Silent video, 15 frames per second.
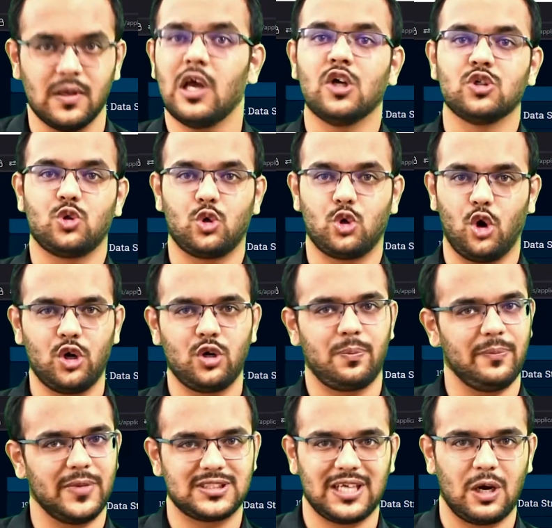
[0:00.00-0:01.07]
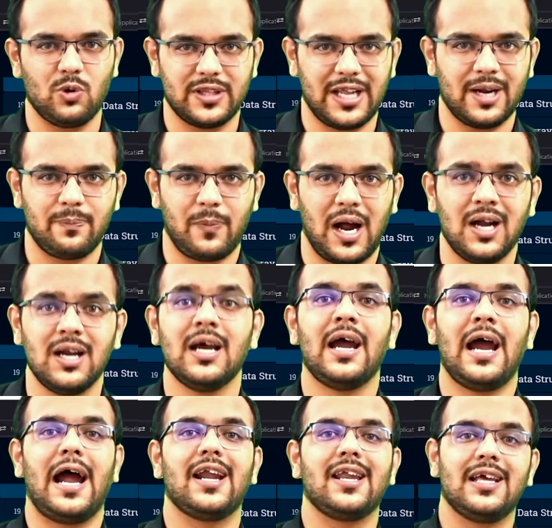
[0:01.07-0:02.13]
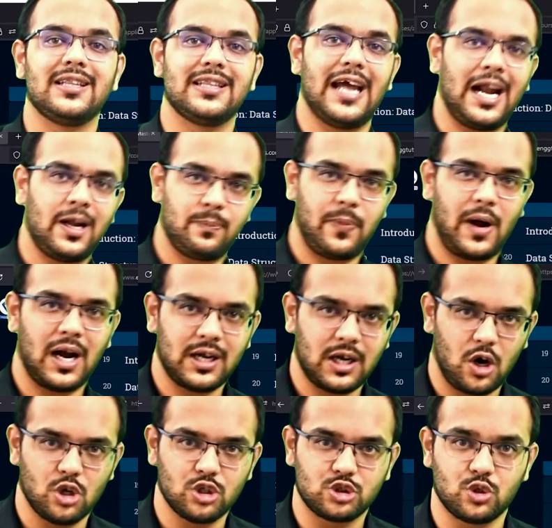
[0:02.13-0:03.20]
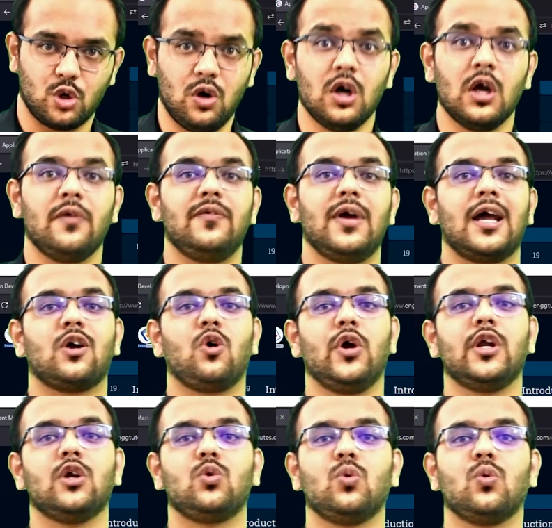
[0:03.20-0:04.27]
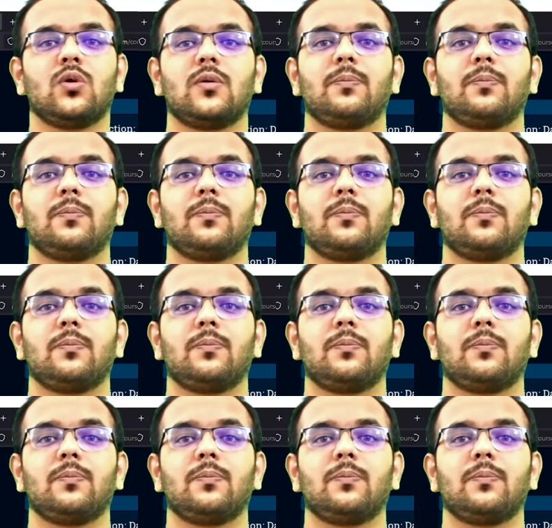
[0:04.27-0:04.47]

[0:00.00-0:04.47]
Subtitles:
So don't miss out that part, and in that part also we are going to